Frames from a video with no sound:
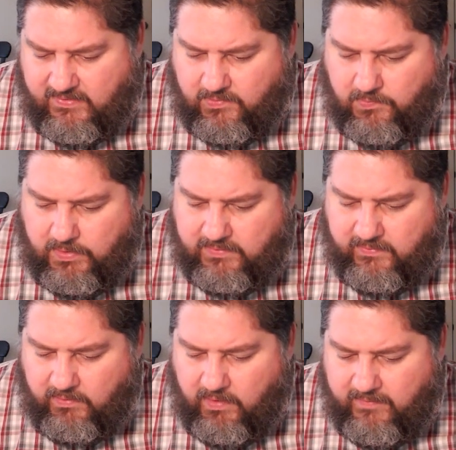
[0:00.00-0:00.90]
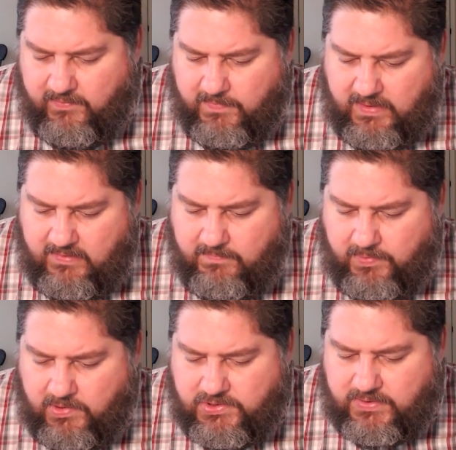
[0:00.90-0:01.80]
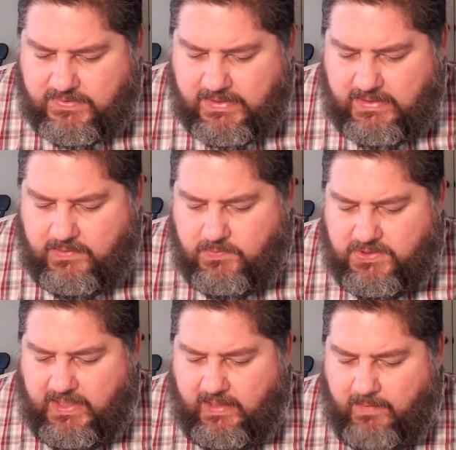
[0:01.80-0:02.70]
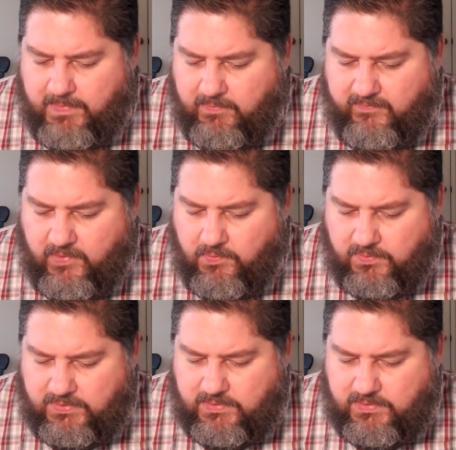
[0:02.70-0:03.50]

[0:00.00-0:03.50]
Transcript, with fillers: according to the law of the Medes and Persians, which cannot be revoked.